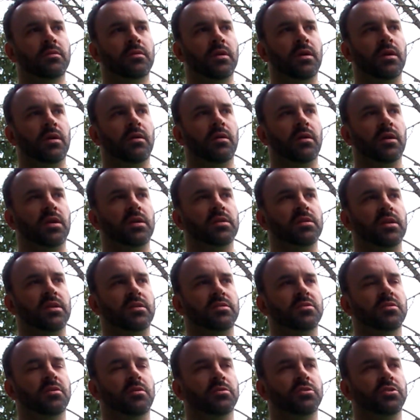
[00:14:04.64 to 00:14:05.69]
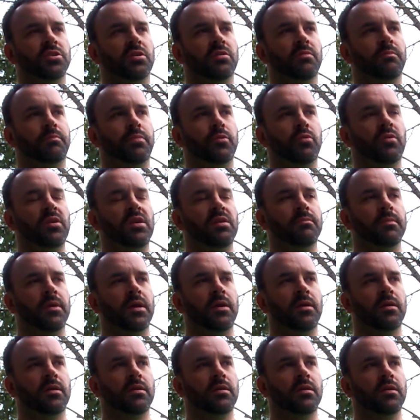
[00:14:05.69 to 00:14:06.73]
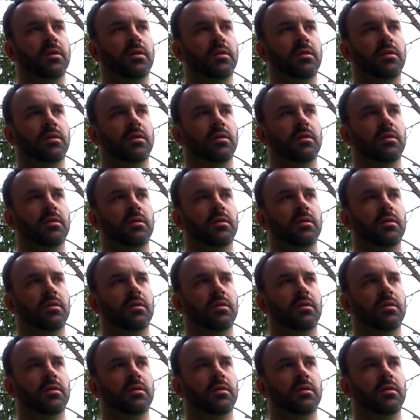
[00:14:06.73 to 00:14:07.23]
I got like Sergeant Kabuki Man and